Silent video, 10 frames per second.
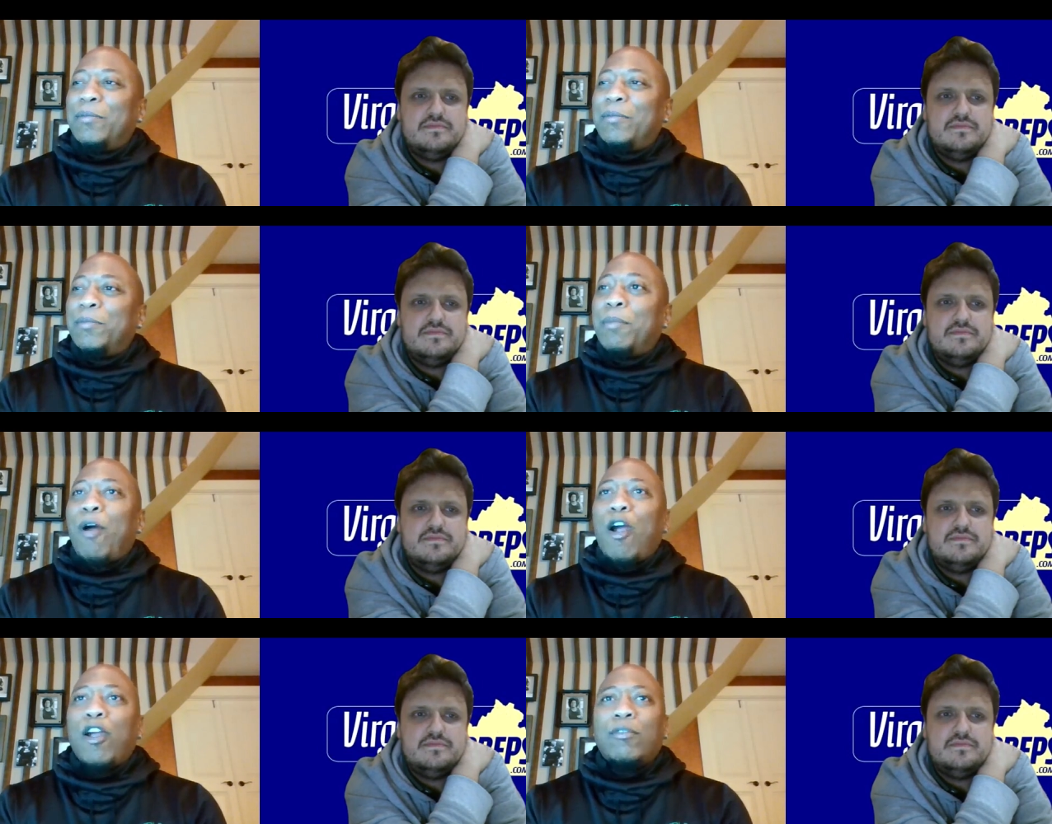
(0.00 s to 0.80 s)
Speaker 1: But
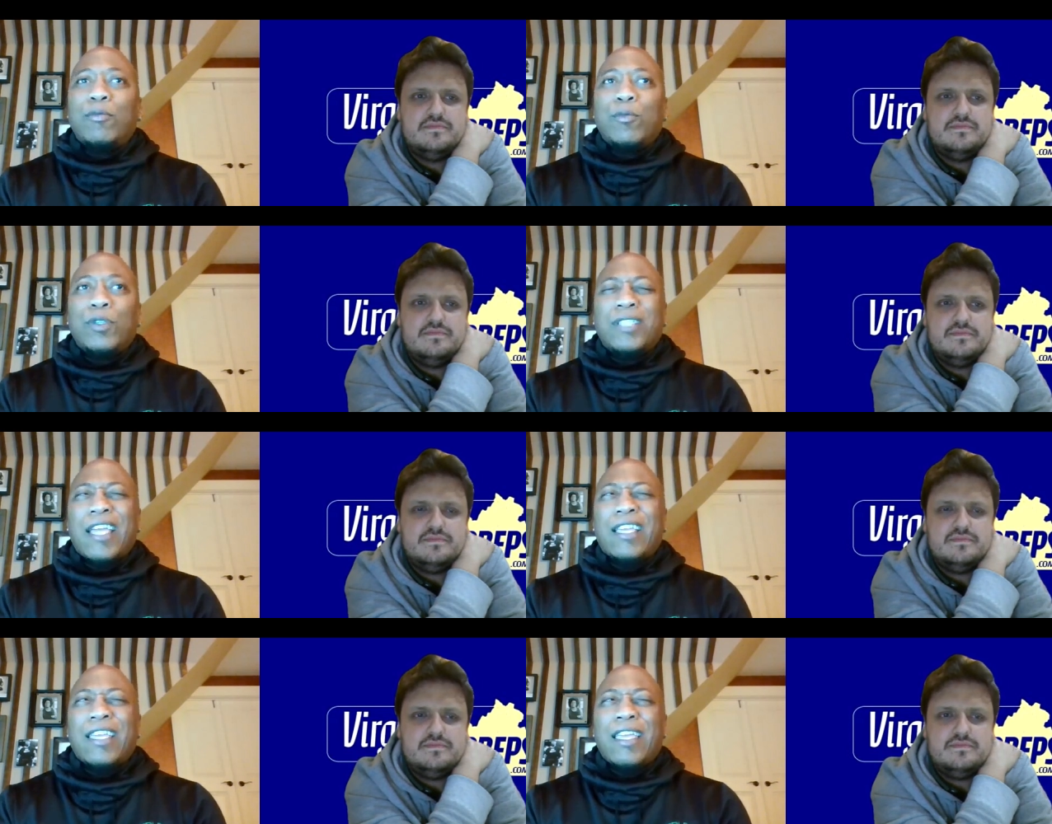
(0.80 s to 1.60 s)
Mark was
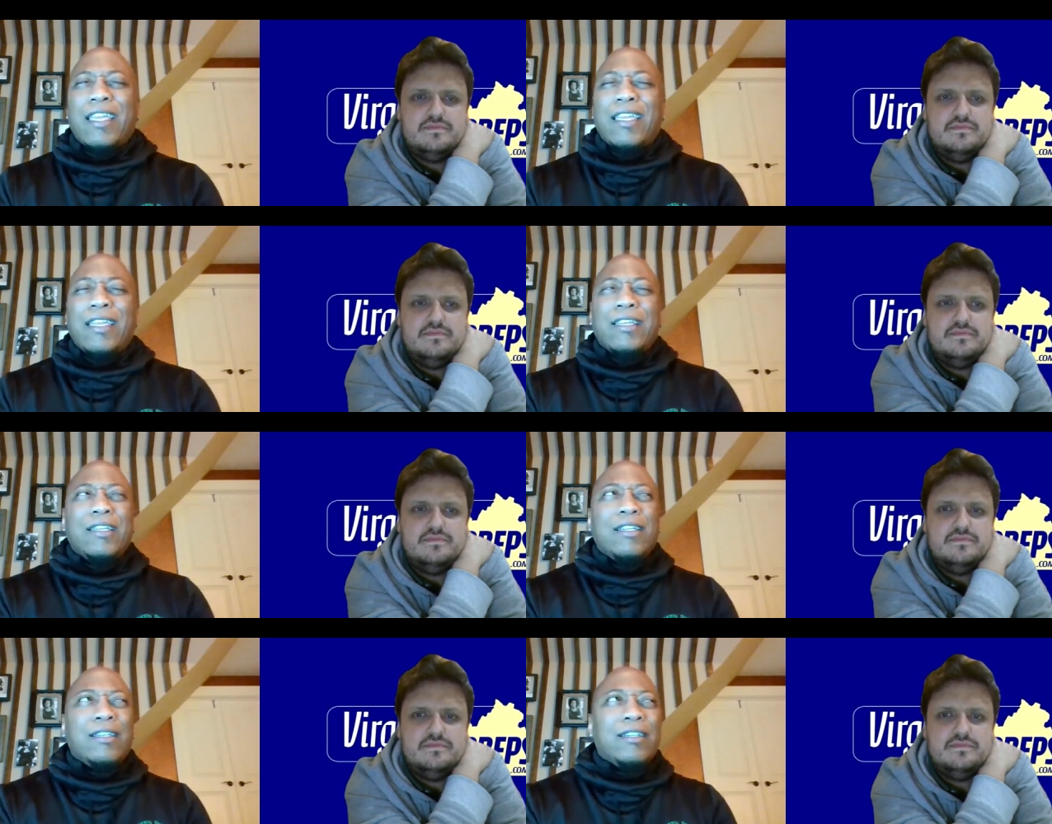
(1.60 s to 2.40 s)
like a
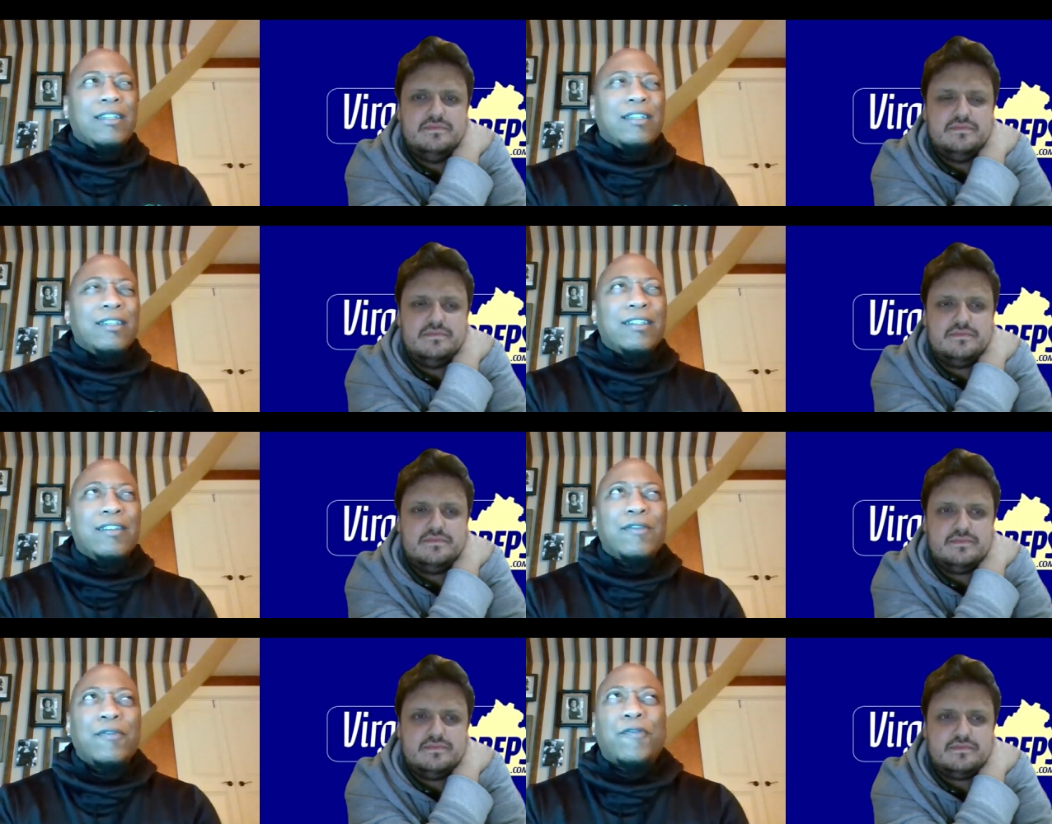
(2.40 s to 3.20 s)

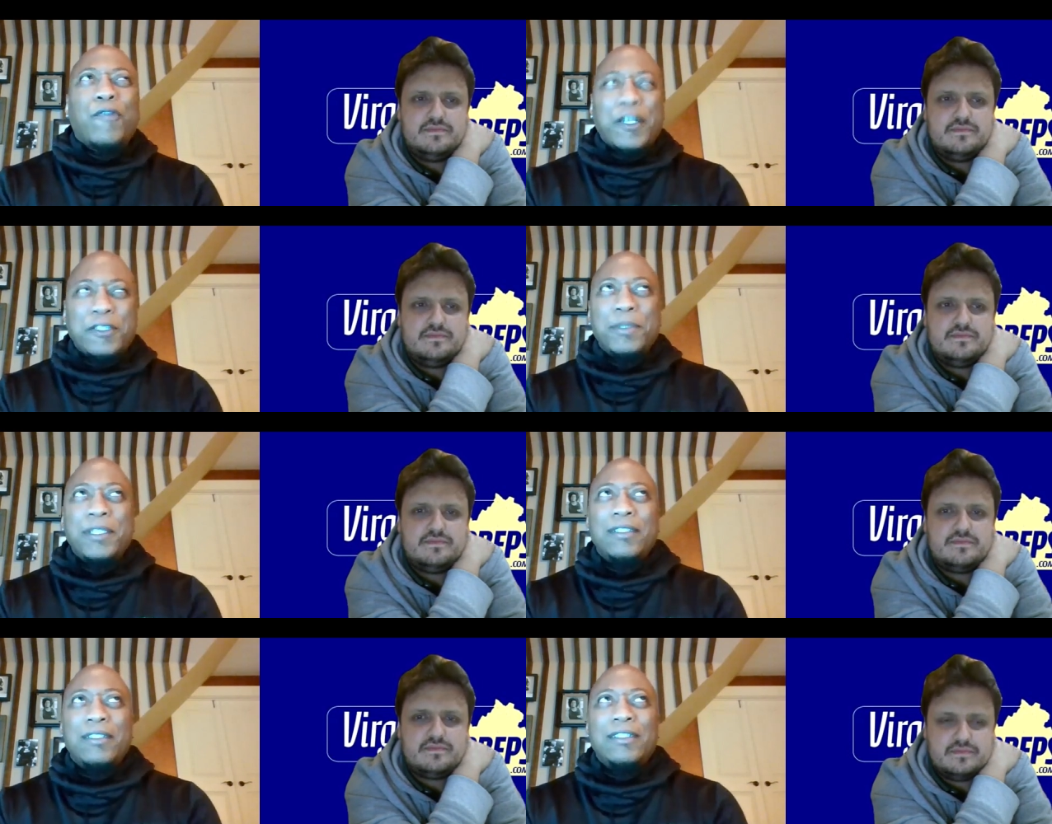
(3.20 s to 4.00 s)
freshman.